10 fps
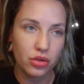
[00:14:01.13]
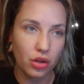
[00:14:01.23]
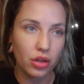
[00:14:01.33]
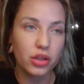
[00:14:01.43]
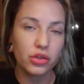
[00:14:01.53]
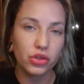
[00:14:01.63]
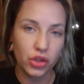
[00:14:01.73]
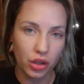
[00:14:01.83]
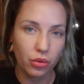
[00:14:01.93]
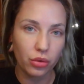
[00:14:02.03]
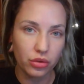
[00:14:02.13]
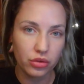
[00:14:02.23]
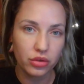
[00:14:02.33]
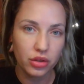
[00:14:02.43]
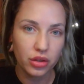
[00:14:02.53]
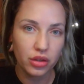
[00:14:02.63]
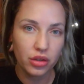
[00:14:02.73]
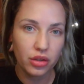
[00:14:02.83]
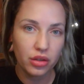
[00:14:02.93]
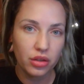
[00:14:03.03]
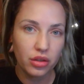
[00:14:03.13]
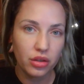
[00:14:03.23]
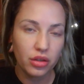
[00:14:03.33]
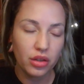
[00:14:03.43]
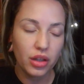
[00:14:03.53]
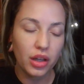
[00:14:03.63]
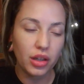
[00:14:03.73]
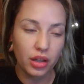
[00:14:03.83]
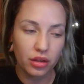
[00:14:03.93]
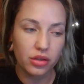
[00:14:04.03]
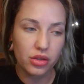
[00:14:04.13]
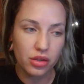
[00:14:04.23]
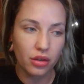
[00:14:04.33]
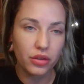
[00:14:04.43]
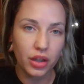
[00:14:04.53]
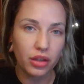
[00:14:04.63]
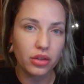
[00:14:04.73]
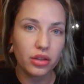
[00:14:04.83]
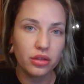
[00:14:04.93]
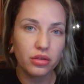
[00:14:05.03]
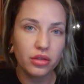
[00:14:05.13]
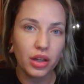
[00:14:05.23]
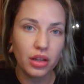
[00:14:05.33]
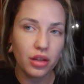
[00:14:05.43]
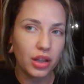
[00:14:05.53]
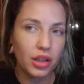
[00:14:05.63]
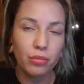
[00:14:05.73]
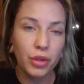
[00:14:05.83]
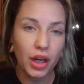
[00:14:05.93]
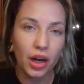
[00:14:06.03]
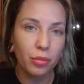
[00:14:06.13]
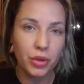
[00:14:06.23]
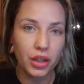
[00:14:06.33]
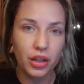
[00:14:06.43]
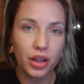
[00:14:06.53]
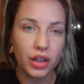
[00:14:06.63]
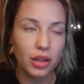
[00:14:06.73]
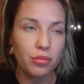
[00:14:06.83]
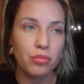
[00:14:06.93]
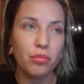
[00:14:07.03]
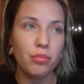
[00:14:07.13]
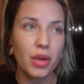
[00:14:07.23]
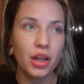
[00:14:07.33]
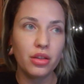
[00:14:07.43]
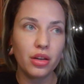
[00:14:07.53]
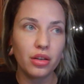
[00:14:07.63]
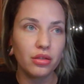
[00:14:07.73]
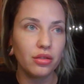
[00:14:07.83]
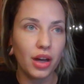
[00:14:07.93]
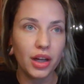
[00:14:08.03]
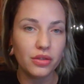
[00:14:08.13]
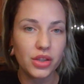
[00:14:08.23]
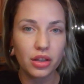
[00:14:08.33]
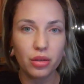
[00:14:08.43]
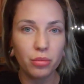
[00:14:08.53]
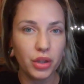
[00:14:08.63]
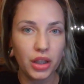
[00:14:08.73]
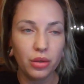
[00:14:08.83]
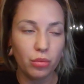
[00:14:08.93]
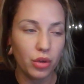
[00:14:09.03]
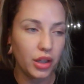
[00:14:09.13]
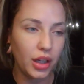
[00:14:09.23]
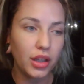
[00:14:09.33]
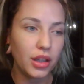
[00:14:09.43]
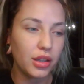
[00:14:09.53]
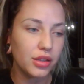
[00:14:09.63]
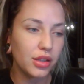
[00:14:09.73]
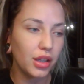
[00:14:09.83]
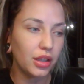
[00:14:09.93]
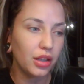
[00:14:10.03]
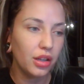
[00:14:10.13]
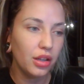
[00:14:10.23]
dark shithole and get their stuff together and like can be happy and can make their lives a complete 180. It's like,